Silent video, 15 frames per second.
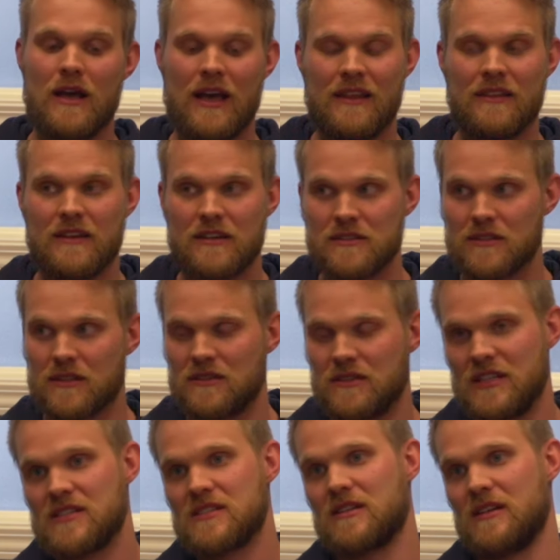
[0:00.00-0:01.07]
And there's a
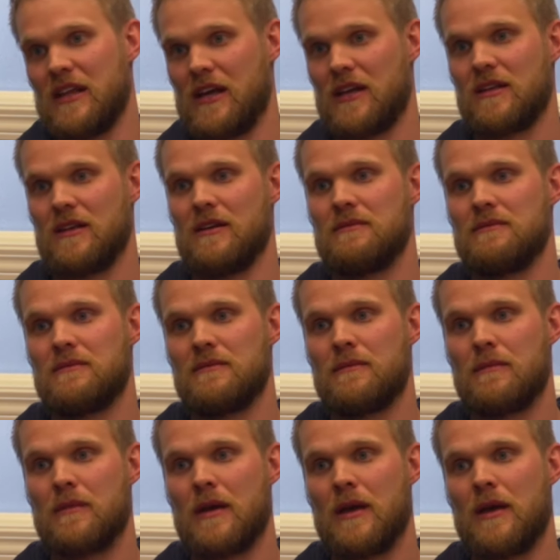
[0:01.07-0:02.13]
disconnect there,
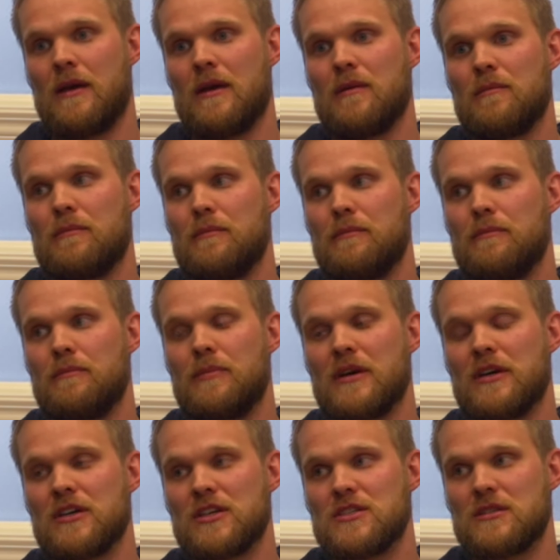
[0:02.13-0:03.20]

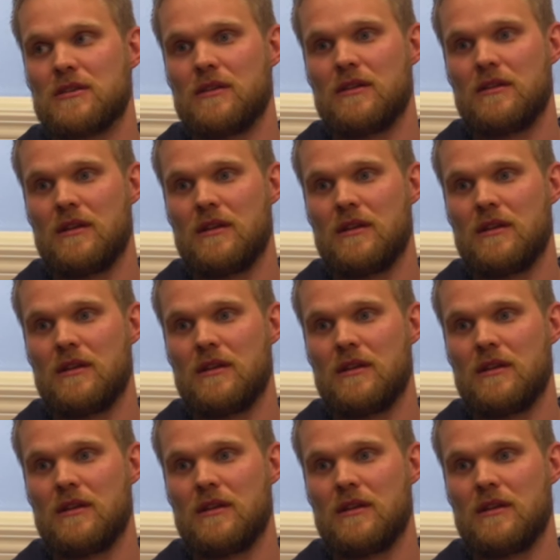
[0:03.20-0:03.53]
because